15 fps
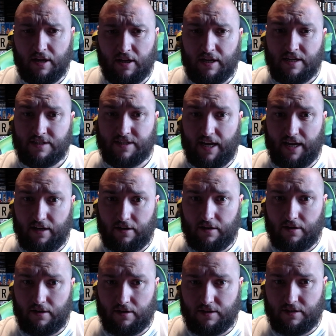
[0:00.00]
saying,
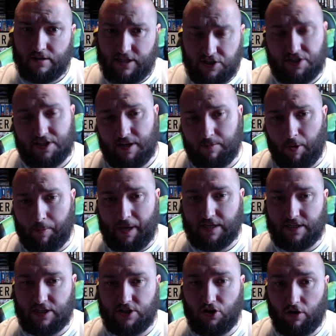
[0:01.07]
did you see my
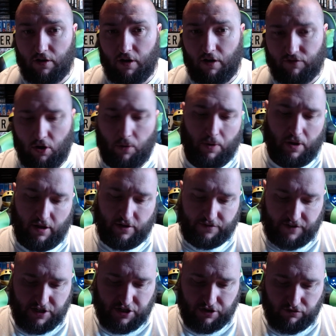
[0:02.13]
message? I've got one of those
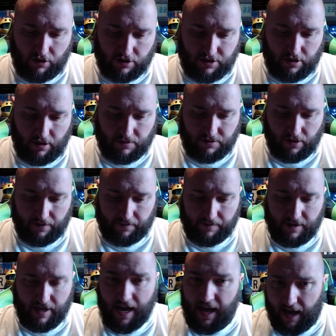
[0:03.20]
fishing rods. And I was like,
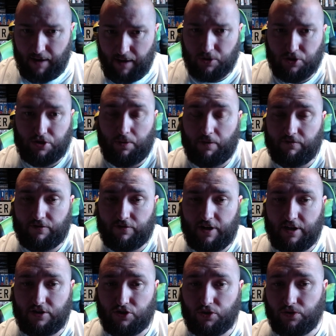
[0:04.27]
yeah, how much do you want for it?
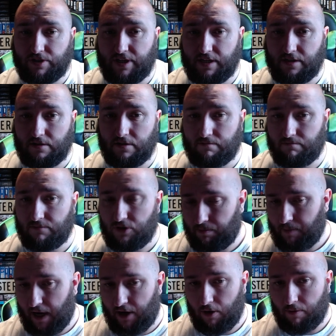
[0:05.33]
And Shaun says, look
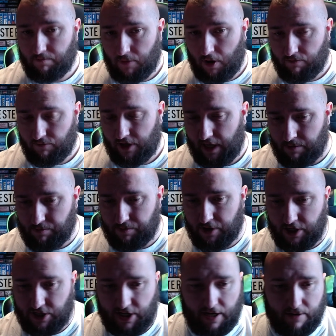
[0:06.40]
man, I'm really
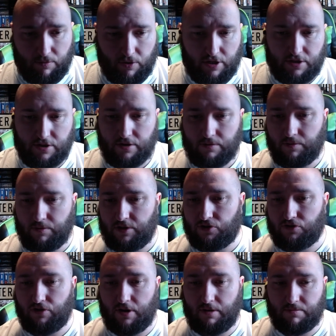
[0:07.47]
appreciating what you do with the
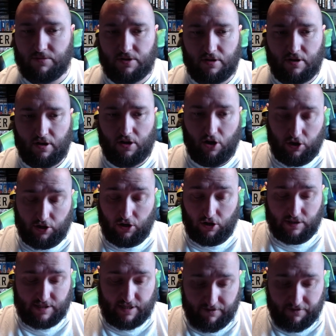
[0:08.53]
streams. I'd like
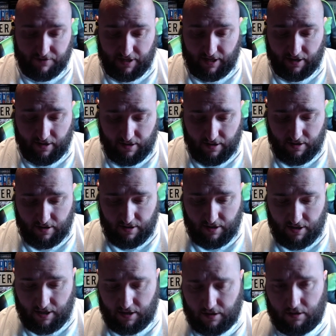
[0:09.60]
to gift it you.
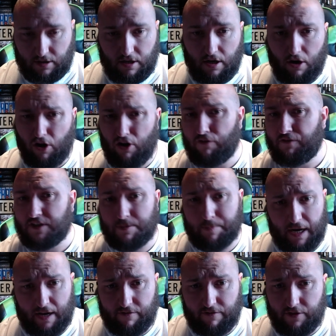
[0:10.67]
And I offered to
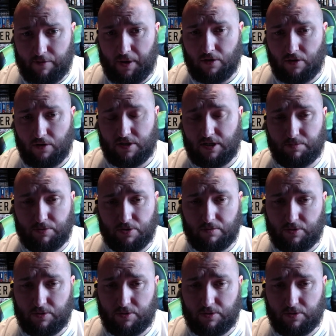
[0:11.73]
pay for the postage, but